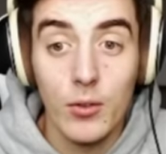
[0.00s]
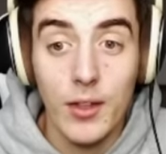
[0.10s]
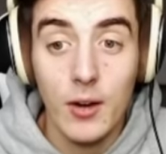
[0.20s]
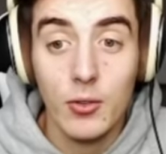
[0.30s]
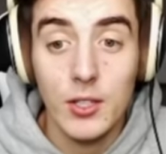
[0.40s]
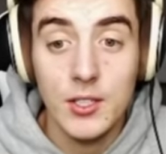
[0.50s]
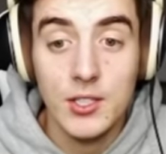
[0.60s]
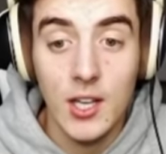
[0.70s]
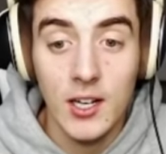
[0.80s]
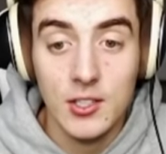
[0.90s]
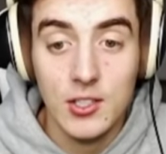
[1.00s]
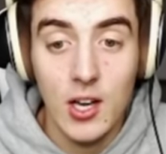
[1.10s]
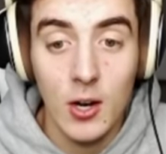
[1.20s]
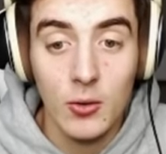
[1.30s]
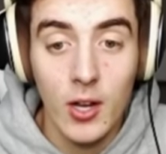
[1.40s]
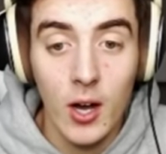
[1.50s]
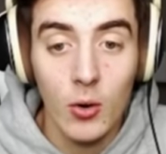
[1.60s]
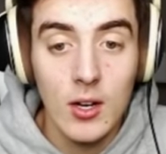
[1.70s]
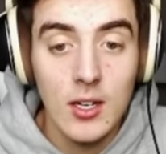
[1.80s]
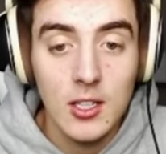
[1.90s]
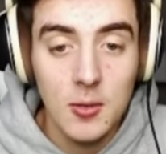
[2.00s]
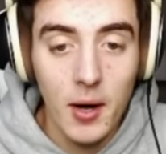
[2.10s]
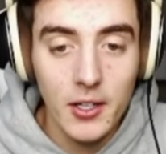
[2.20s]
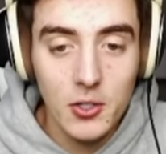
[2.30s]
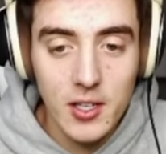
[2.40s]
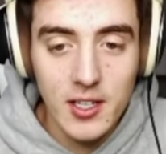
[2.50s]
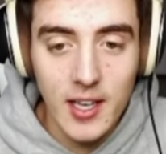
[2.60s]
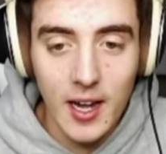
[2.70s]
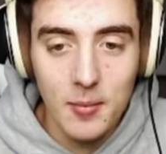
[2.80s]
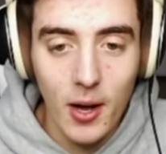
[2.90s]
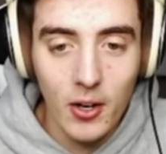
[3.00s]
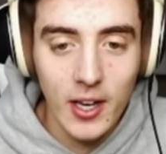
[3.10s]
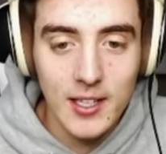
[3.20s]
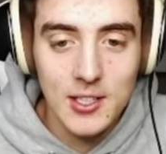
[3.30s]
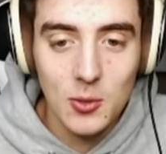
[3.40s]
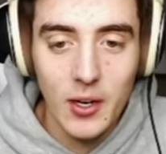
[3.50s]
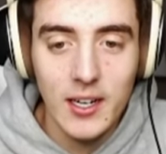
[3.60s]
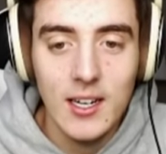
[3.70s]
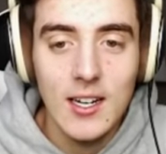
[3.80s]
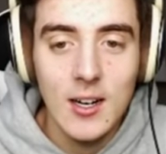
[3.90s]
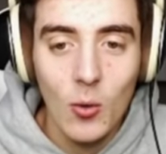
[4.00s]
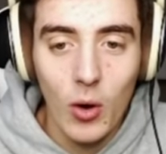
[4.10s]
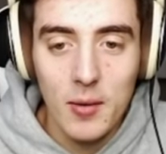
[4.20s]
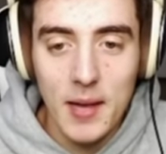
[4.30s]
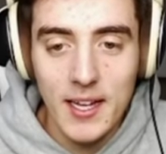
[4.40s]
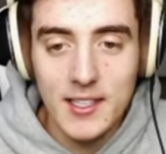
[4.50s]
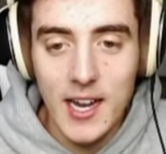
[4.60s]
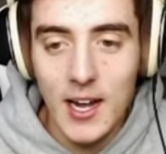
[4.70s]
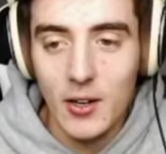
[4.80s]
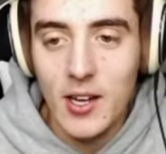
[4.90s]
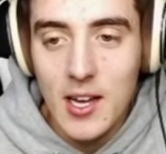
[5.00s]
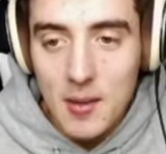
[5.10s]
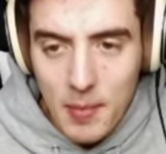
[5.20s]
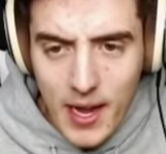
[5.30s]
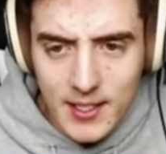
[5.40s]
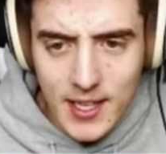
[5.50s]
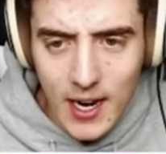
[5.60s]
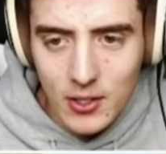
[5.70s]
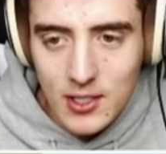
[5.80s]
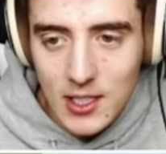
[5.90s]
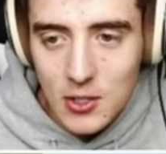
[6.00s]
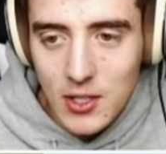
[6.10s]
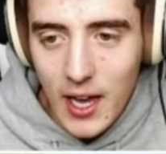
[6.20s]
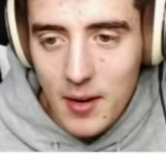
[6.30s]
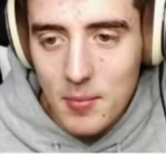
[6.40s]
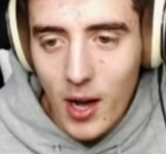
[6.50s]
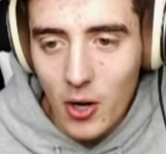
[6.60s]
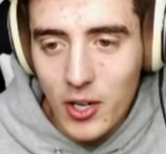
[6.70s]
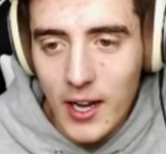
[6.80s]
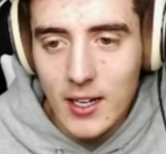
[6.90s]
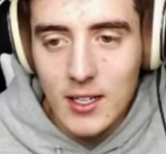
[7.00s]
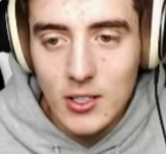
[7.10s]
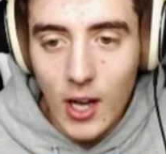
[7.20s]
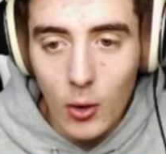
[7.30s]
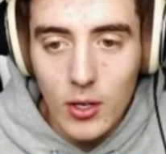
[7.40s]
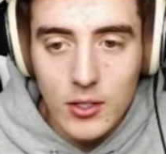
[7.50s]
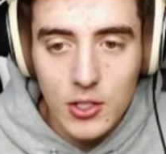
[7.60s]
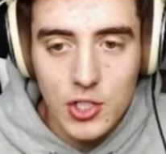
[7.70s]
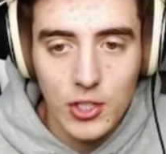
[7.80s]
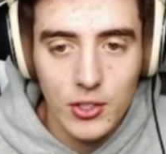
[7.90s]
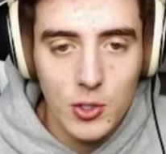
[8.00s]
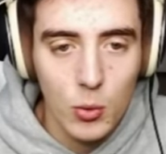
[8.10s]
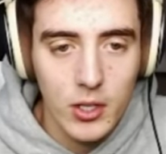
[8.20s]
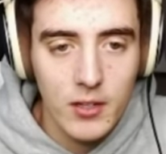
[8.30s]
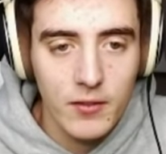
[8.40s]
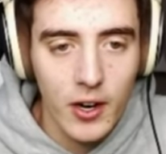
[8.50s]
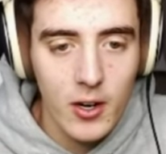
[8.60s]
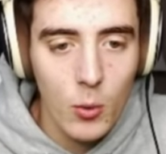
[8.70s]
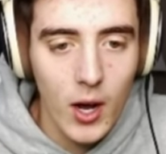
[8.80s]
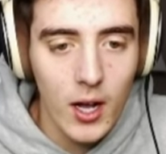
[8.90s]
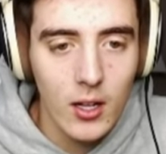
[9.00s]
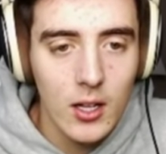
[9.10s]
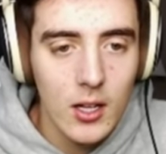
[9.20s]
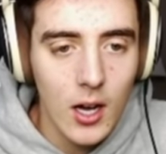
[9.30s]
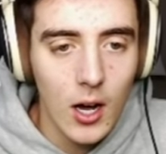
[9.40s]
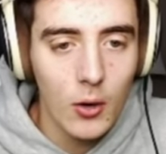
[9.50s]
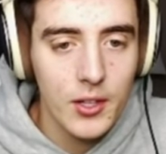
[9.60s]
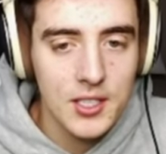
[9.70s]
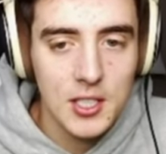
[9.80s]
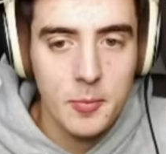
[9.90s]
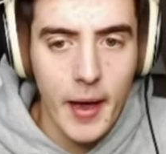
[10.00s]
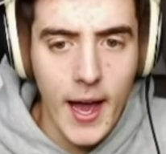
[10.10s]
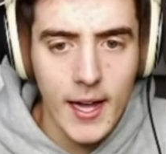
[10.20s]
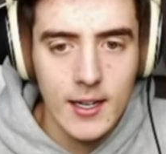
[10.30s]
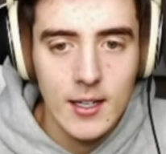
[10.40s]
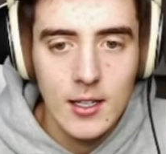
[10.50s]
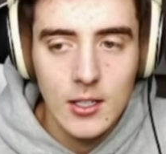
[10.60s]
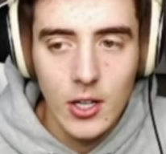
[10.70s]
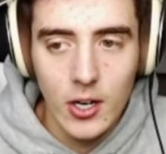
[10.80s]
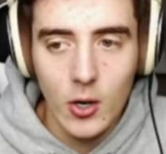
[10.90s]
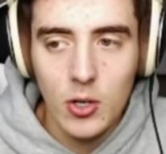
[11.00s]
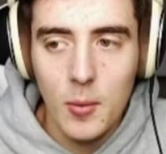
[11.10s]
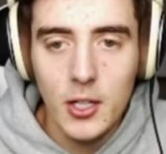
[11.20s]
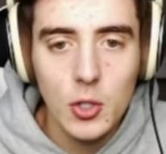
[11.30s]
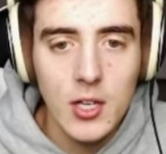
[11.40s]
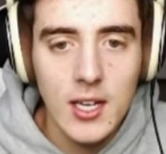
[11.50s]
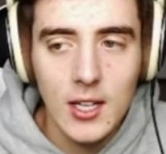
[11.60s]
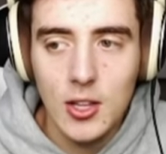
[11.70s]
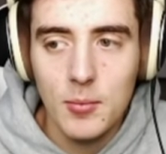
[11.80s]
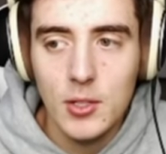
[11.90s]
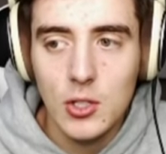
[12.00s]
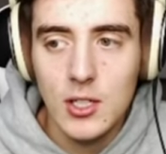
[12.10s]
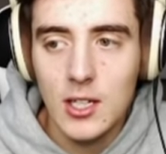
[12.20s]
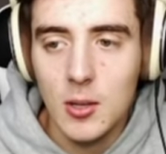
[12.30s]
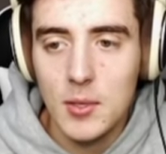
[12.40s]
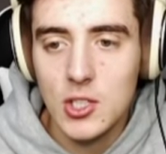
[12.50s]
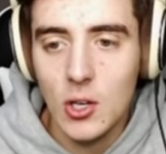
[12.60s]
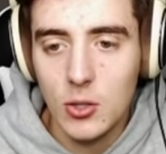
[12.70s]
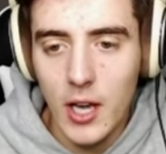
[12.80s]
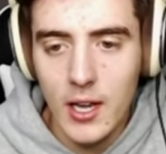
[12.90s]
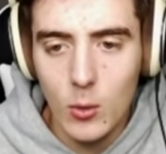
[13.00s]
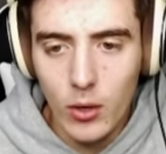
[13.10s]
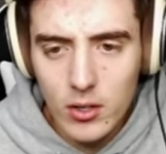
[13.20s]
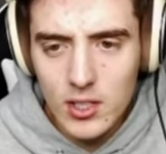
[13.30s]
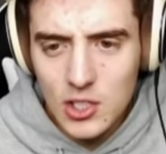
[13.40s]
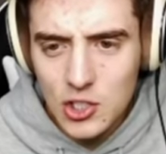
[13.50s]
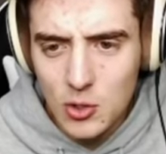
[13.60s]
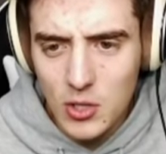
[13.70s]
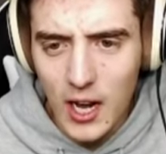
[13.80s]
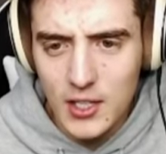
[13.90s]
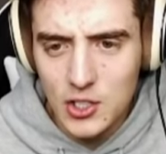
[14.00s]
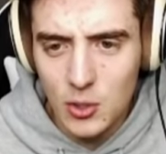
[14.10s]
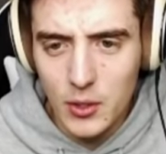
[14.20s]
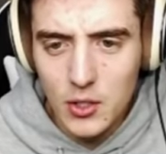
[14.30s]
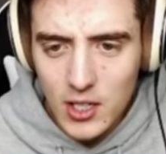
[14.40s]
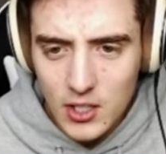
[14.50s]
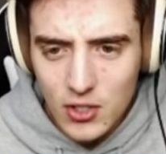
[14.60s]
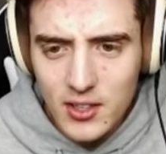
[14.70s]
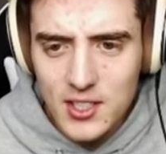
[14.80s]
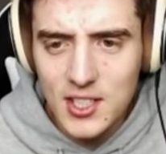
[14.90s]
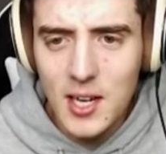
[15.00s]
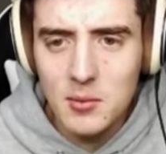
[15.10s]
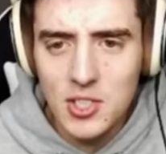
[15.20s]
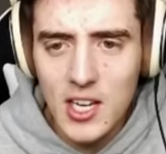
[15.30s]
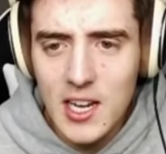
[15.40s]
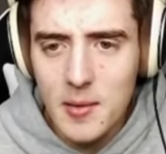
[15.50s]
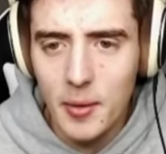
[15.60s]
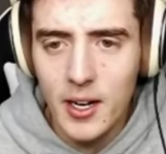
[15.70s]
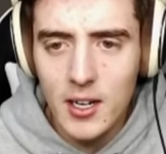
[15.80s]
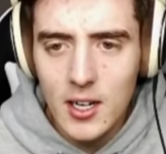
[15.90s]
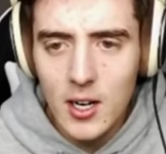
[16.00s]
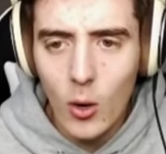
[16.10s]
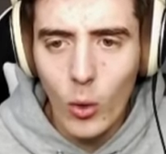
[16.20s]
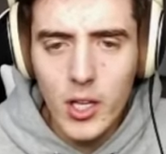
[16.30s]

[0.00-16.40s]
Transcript: That really sucks. Oh, no. Come on, you can get him. Okay, sweet. One man down. Man down. Can you get him? Okay. No. The shield is working very well. Oh, this is bad. No, no, no. Come on, you can get them. You can get them. It's okay. What are these two guys doing? You guys are on the same team. What are